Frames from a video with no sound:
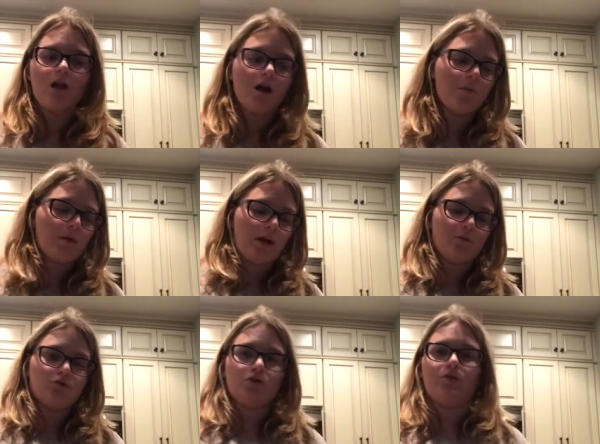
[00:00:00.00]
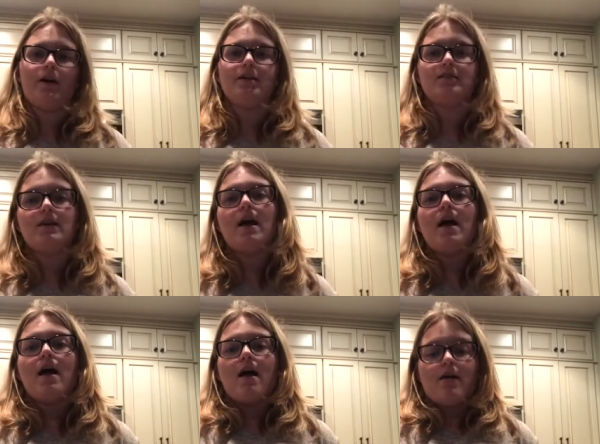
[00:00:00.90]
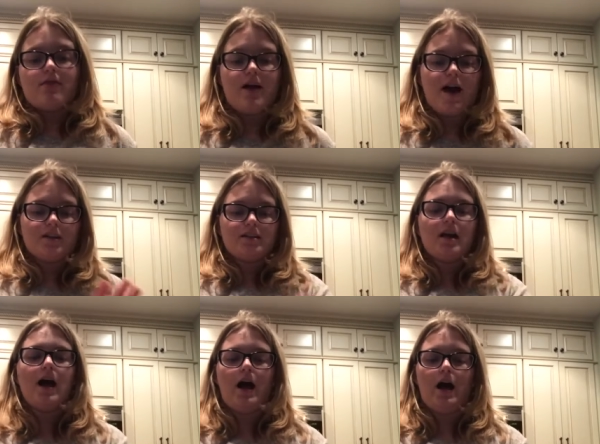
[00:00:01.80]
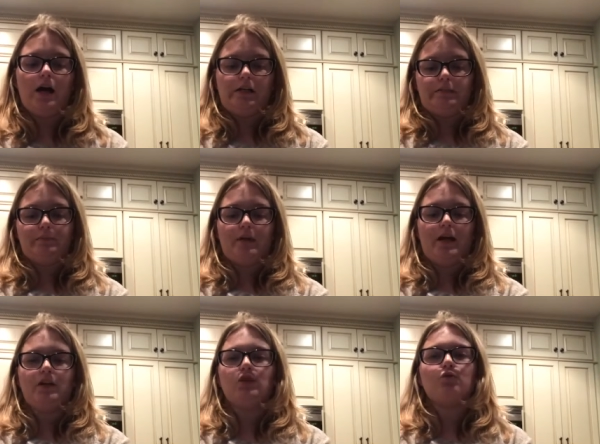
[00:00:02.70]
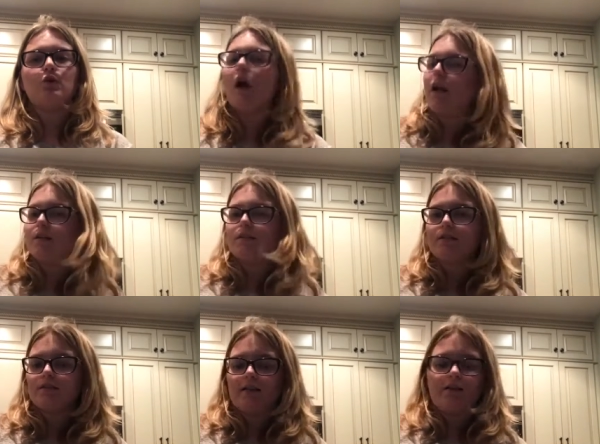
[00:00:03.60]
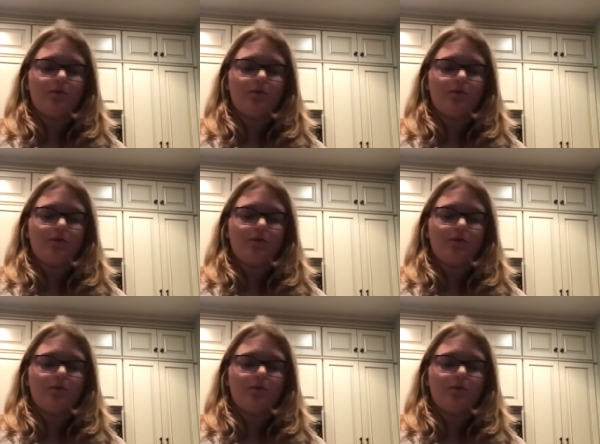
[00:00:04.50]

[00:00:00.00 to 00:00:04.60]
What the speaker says: and I will show you guys that. And you do not take